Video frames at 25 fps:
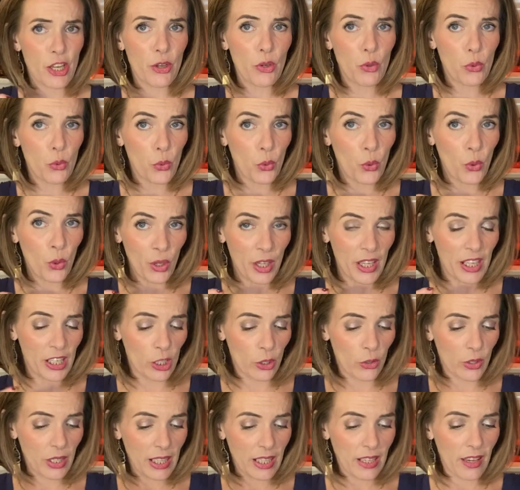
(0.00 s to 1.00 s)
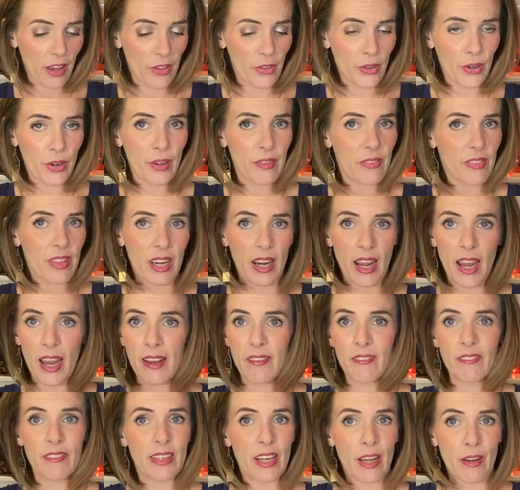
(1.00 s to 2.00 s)
a cool and unique color that
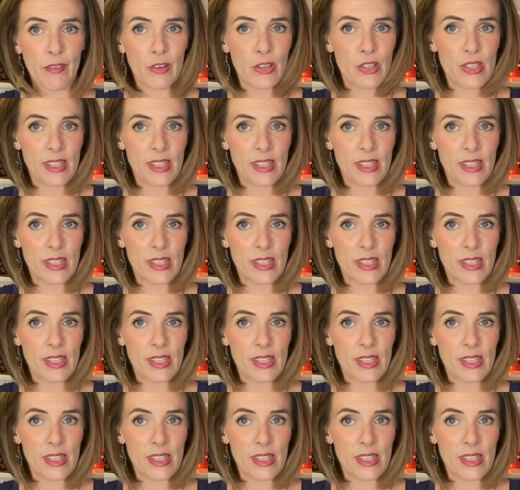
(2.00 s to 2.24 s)
I've never